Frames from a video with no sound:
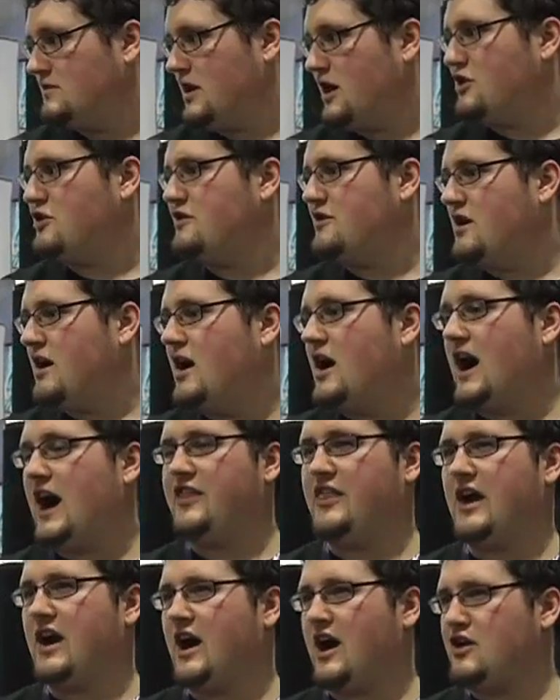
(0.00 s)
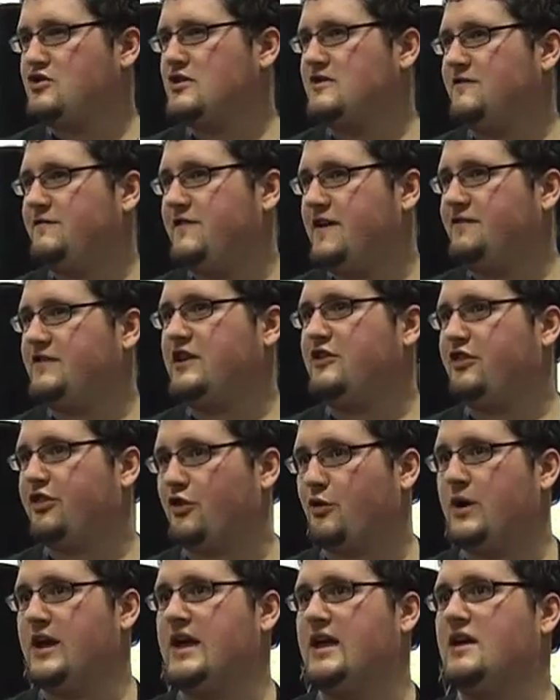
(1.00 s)
I think
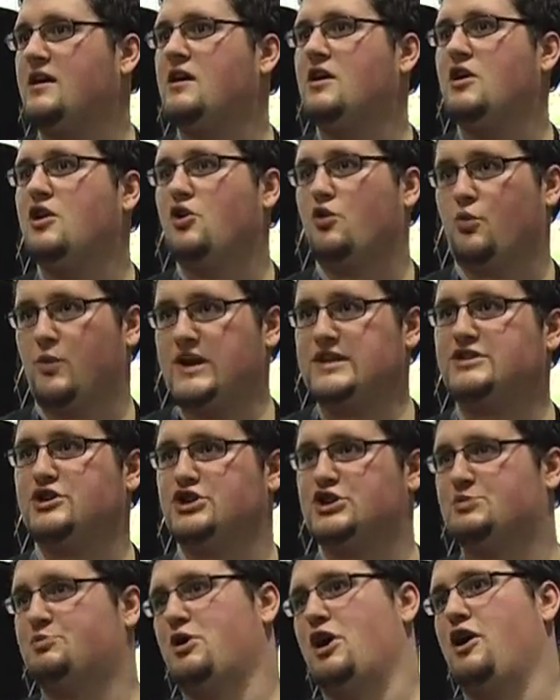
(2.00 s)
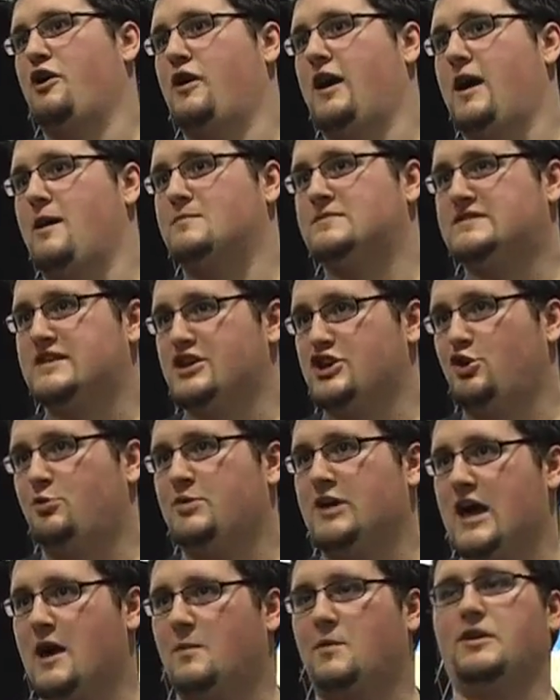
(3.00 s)
153 research programs that you'll
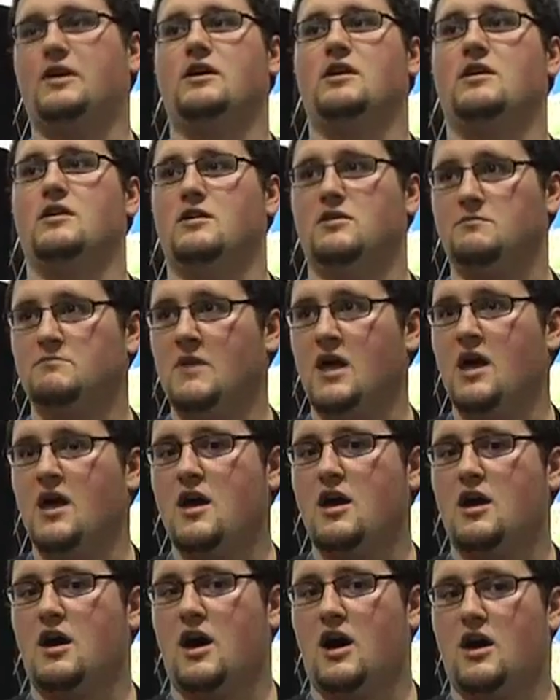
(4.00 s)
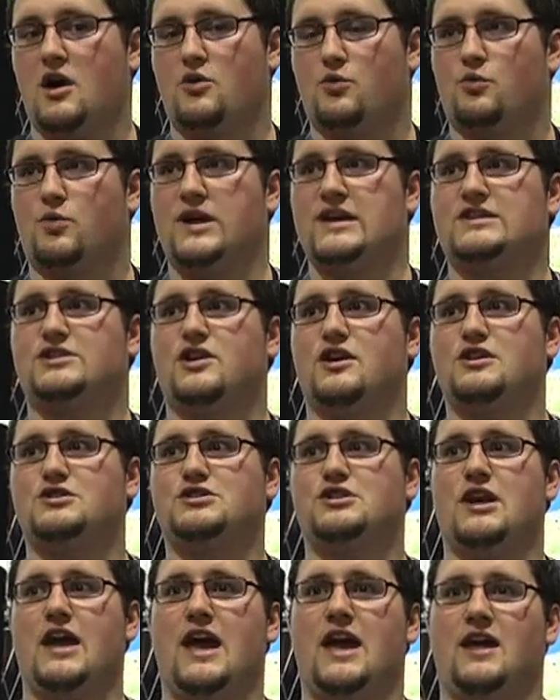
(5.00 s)
be able to
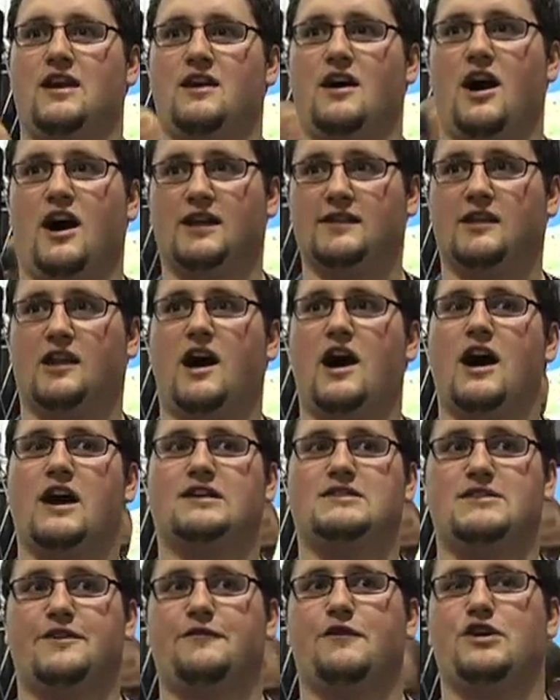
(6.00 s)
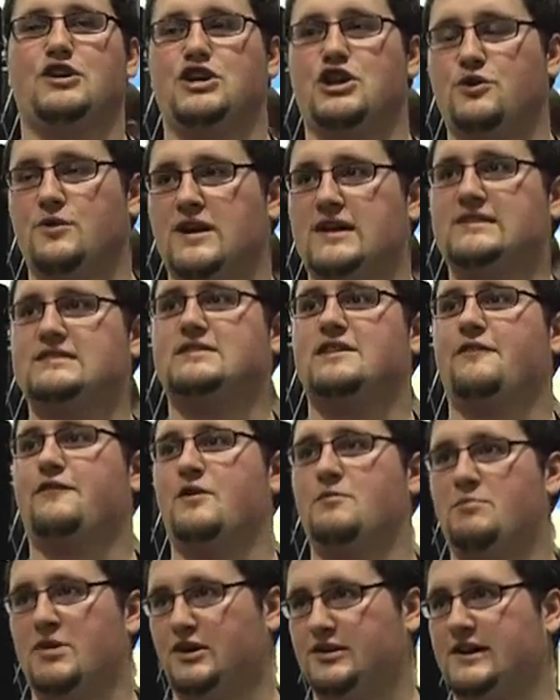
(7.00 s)
research and unlock different units,
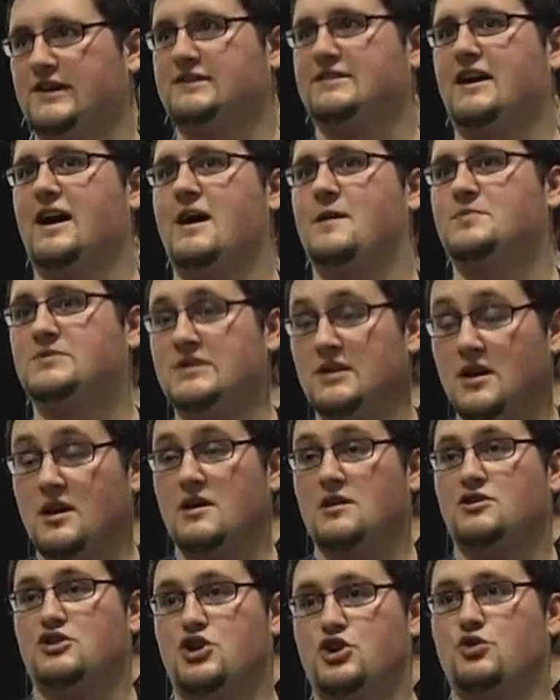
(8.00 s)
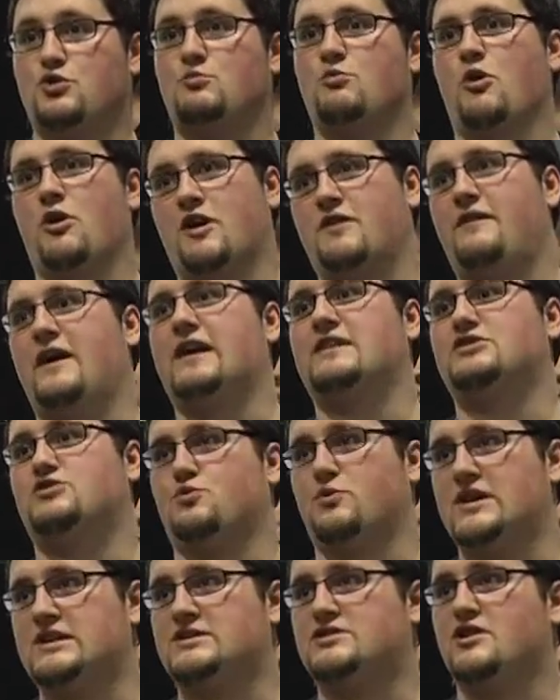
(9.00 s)
different building types, new, more advanced
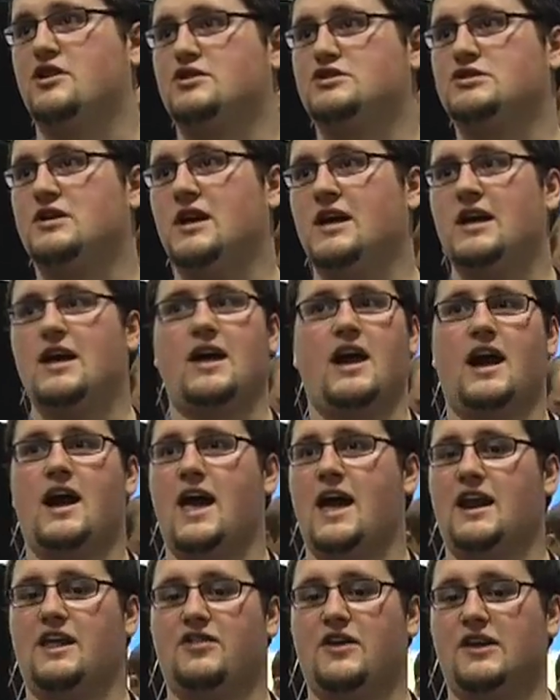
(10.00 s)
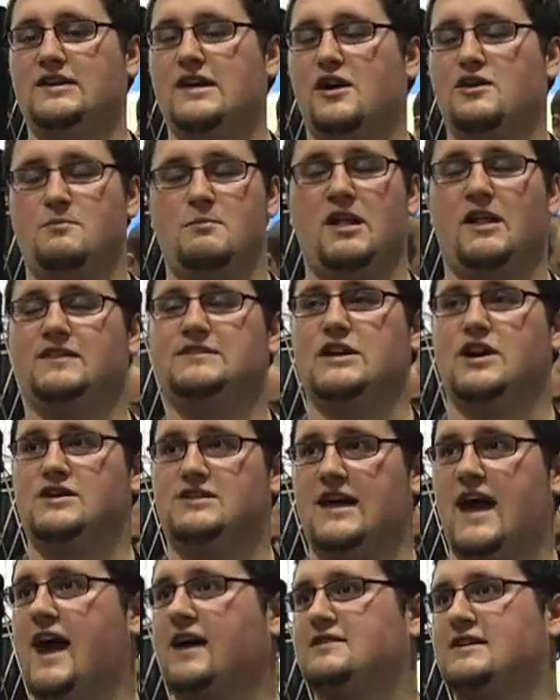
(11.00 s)
research, anything down to military
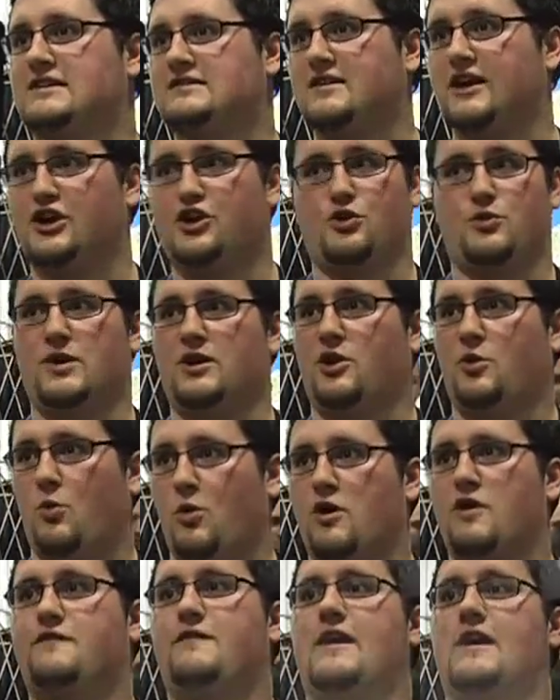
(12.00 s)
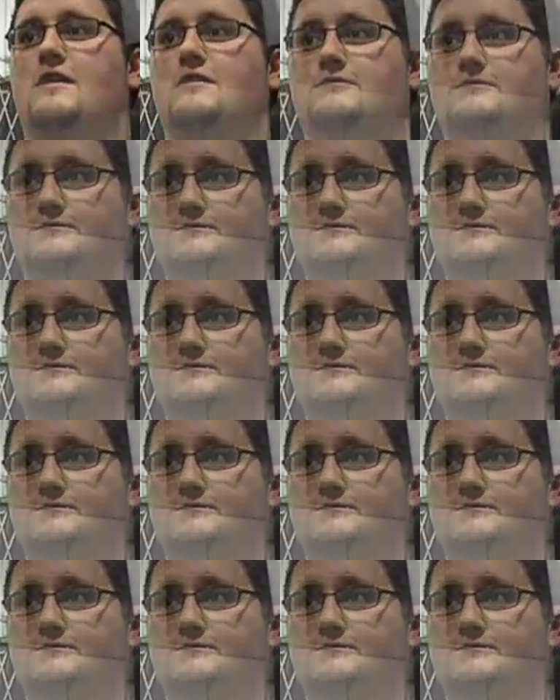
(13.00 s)
tactics like guerrilla warfare.